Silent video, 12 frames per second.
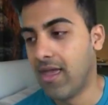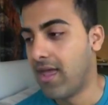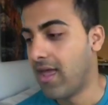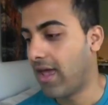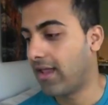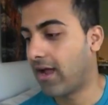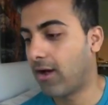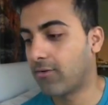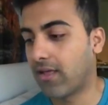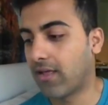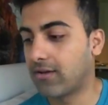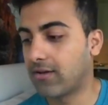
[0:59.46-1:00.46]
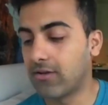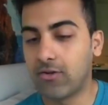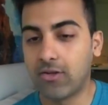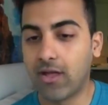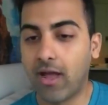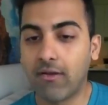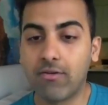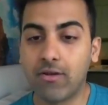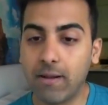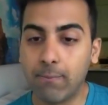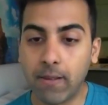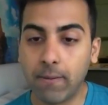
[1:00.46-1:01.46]
And I was like, dude, you haven't
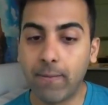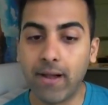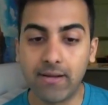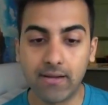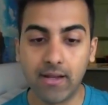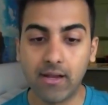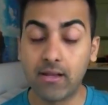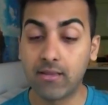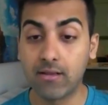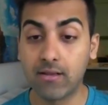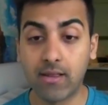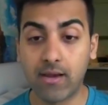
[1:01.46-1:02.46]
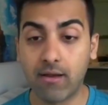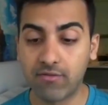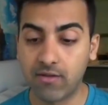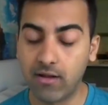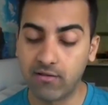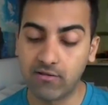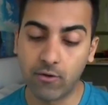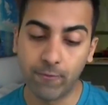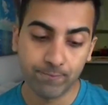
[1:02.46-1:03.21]
implemented anything that I've said. So